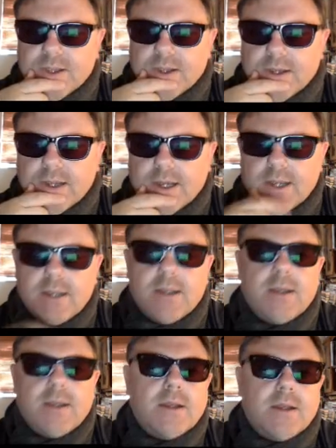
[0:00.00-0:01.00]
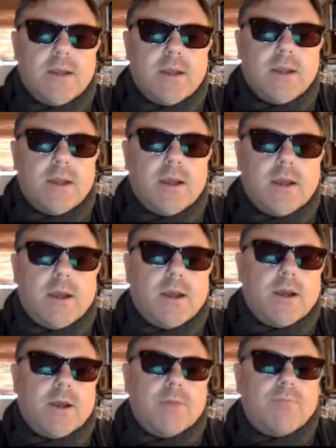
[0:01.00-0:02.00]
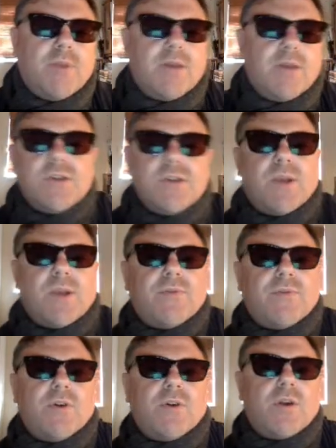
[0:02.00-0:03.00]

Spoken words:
Okay, I'll just play through, and I